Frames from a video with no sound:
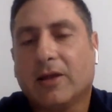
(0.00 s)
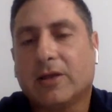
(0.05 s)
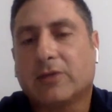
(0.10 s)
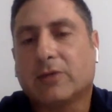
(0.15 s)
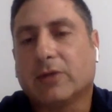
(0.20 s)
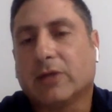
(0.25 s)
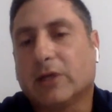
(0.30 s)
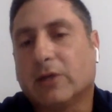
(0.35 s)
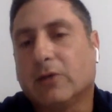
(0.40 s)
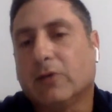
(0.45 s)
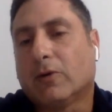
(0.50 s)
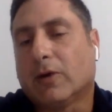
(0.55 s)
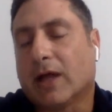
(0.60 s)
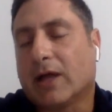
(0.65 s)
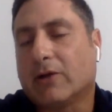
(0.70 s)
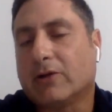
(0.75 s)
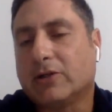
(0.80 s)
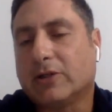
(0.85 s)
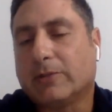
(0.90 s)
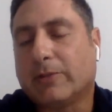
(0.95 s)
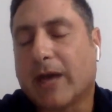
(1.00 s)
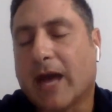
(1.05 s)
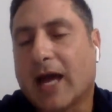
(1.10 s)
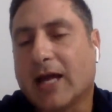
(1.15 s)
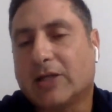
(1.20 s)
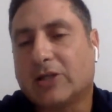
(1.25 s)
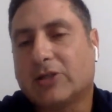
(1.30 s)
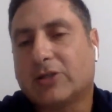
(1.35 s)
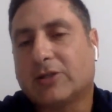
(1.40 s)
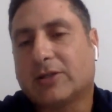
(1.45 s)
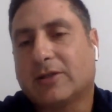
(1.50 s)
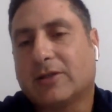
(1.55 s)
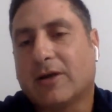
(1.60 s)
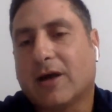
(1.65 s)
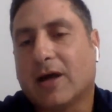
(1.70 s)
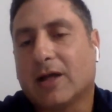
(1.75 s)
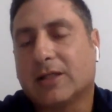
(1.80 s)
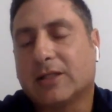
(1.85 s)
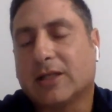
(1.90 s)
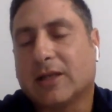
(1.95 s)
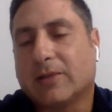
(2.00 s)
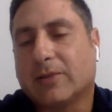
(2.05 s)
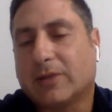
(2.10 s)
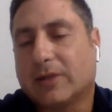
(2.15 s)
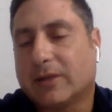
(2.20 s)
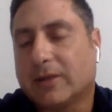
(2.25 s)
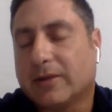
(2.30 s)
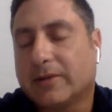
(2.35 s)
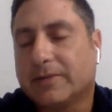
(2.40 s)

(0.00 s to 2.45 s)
this really cool energy patch concept.